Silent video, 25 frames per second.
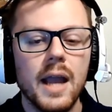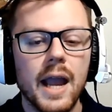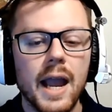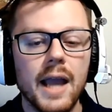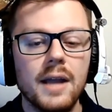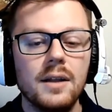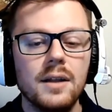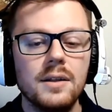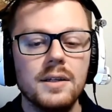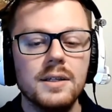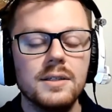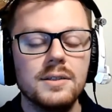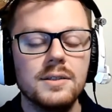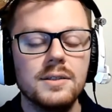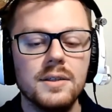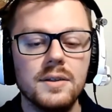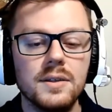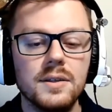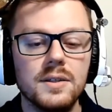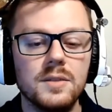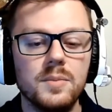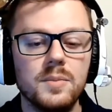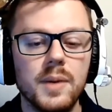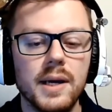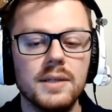Analysts in
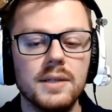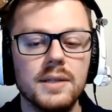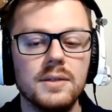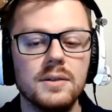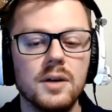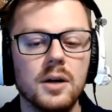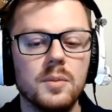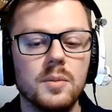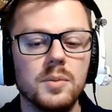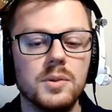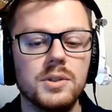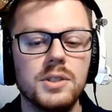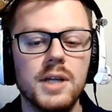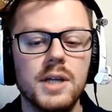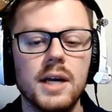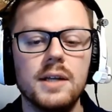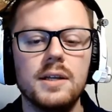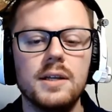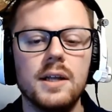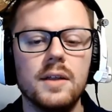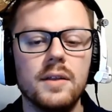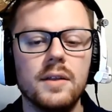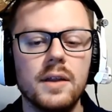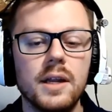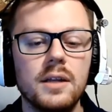the space are
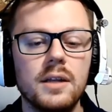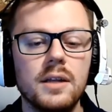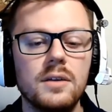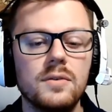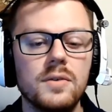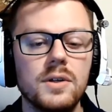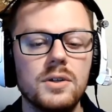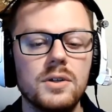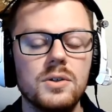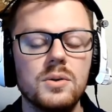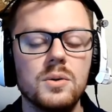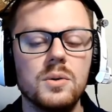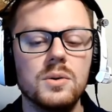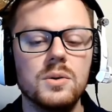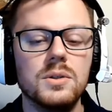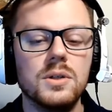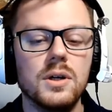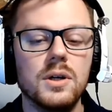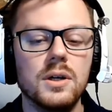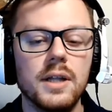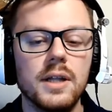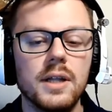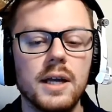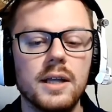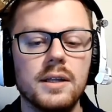projecting that individuals
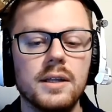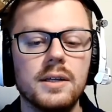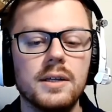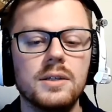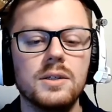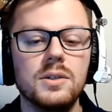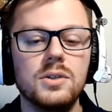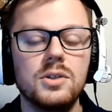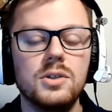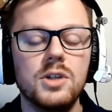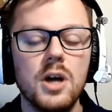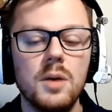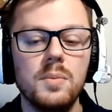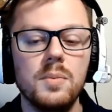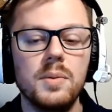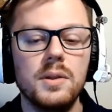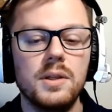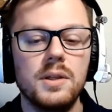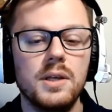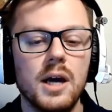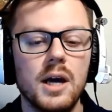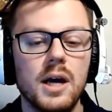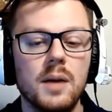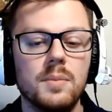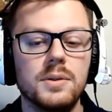are likely to jump
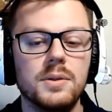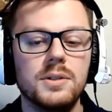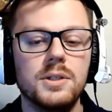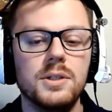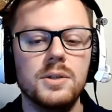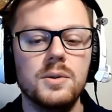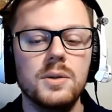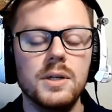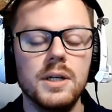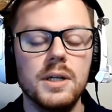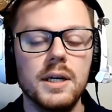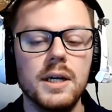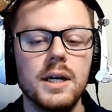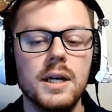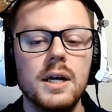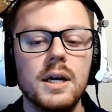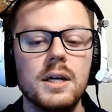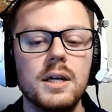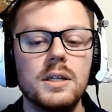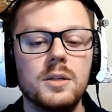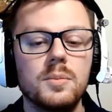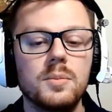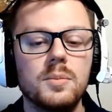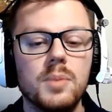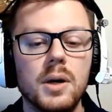at the opportunity
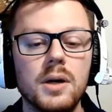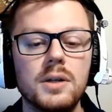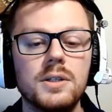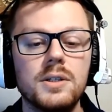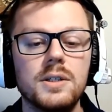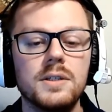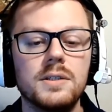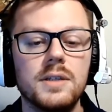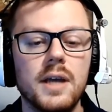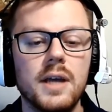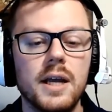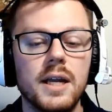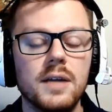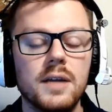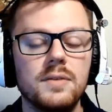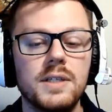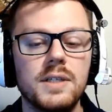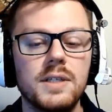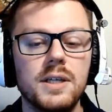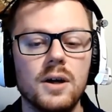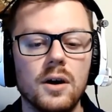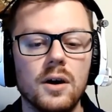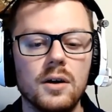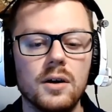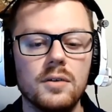to purchase
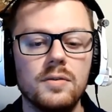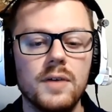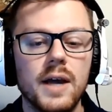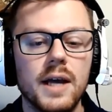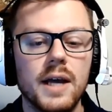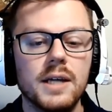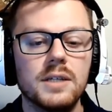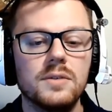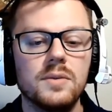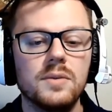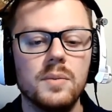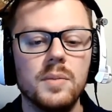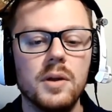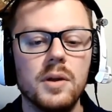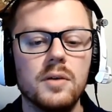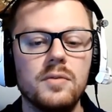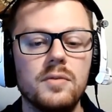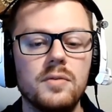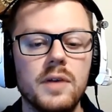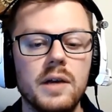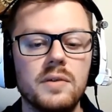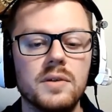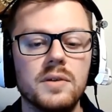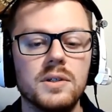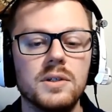NFT artifacts from their
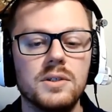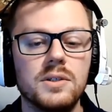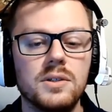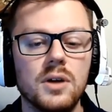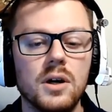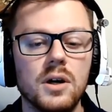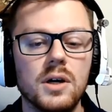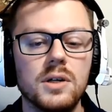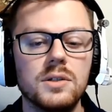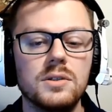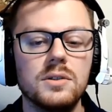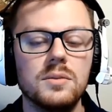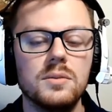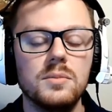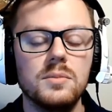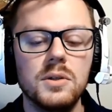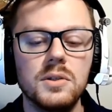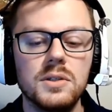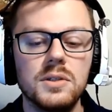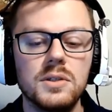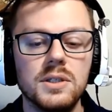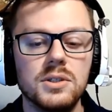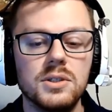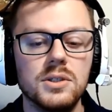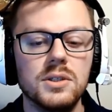favorite stars,
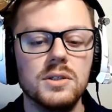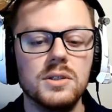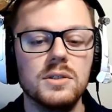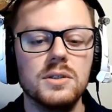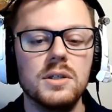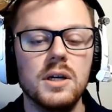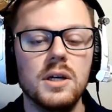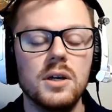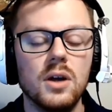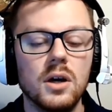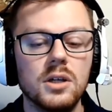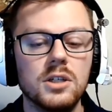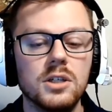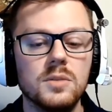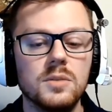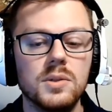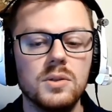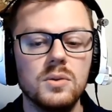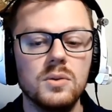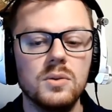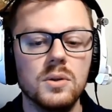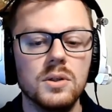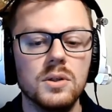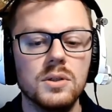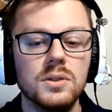musicians, and
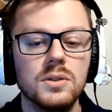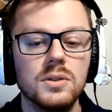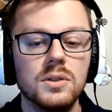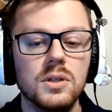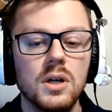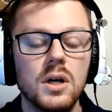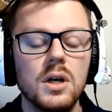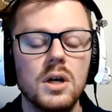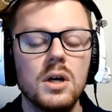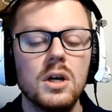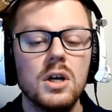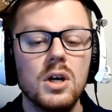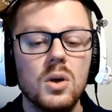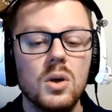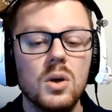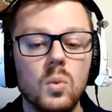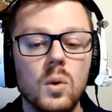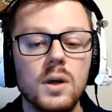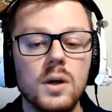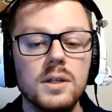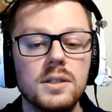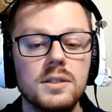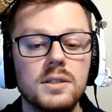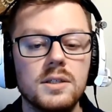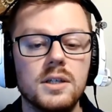entrepreneurs.
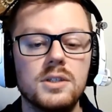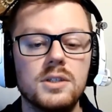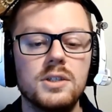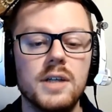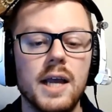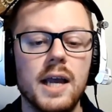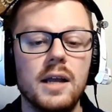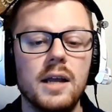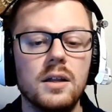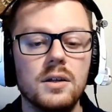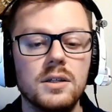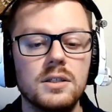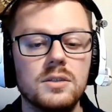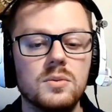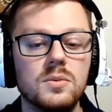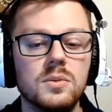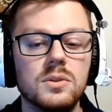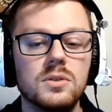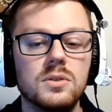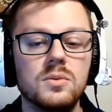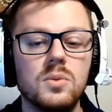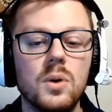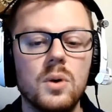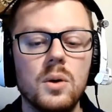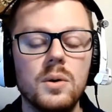One such analyst
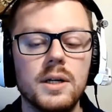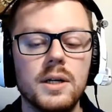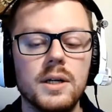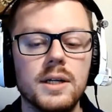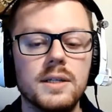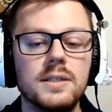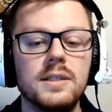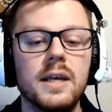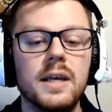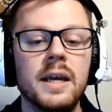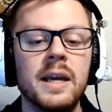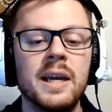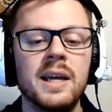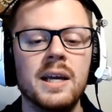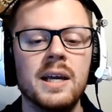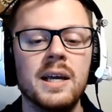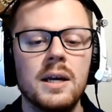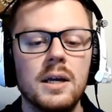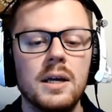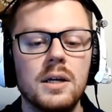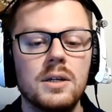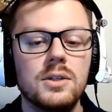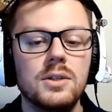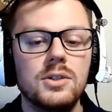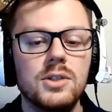was quoted as saying,
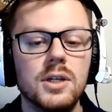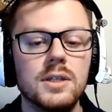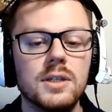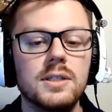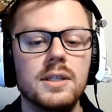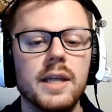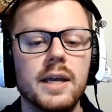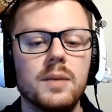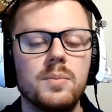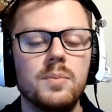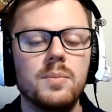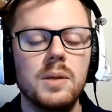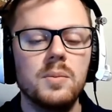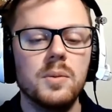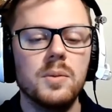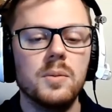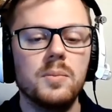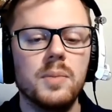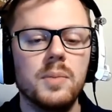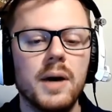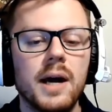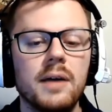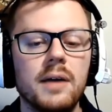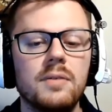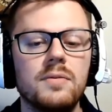"Just like people
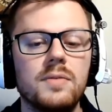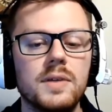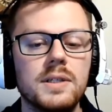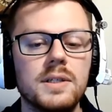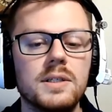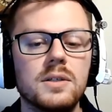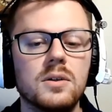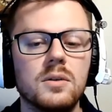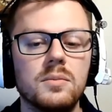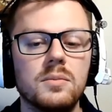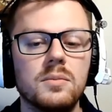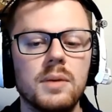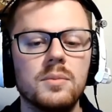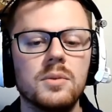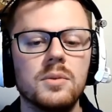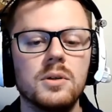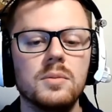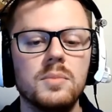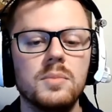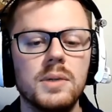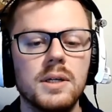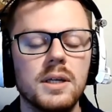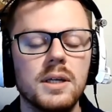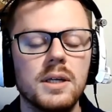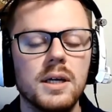buy physical
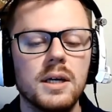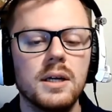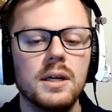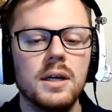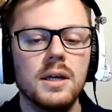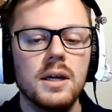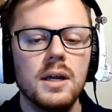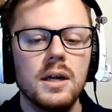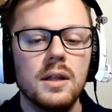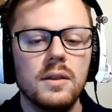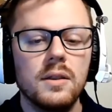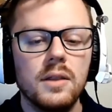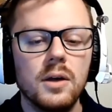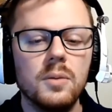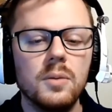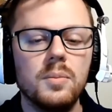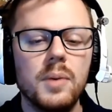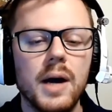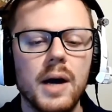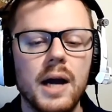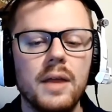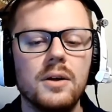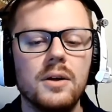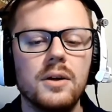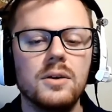memorabilia, they'll
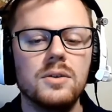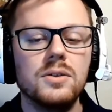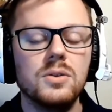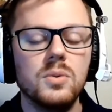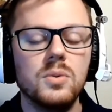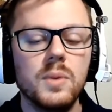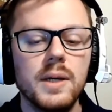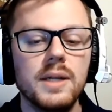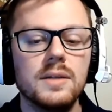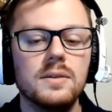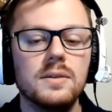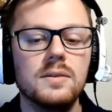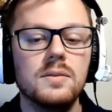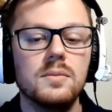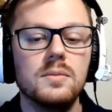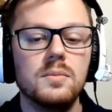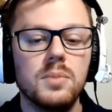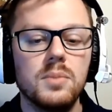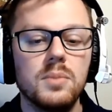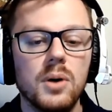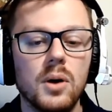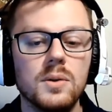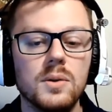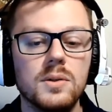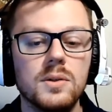buy their tweets,
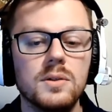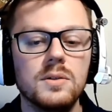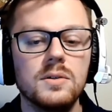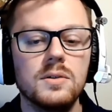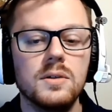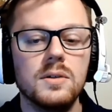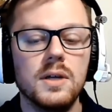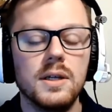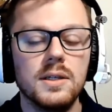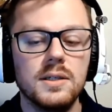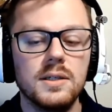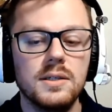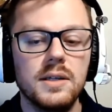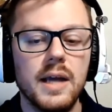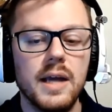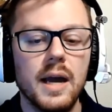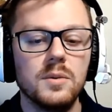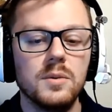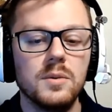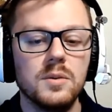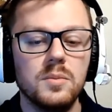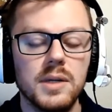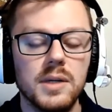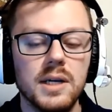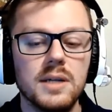posts, and
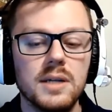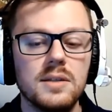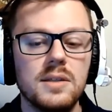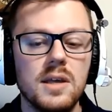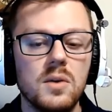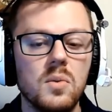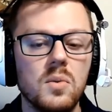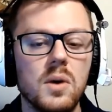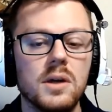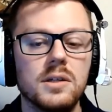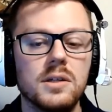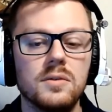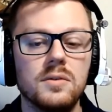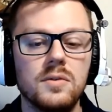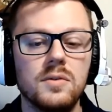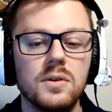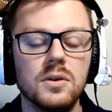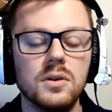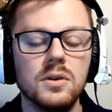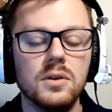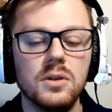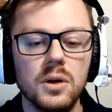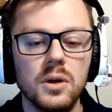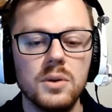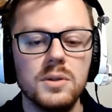snaps because they want to
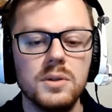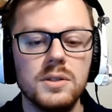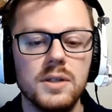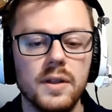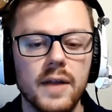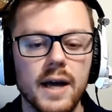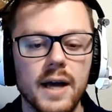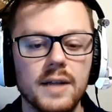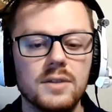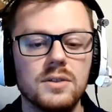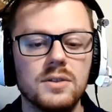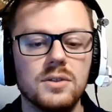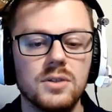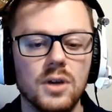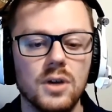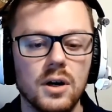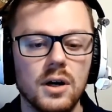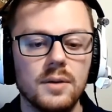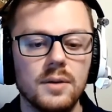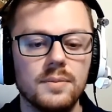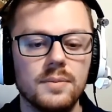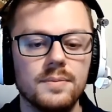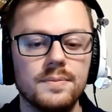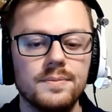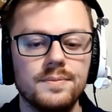feel close to that
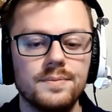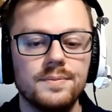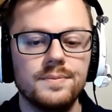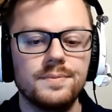star."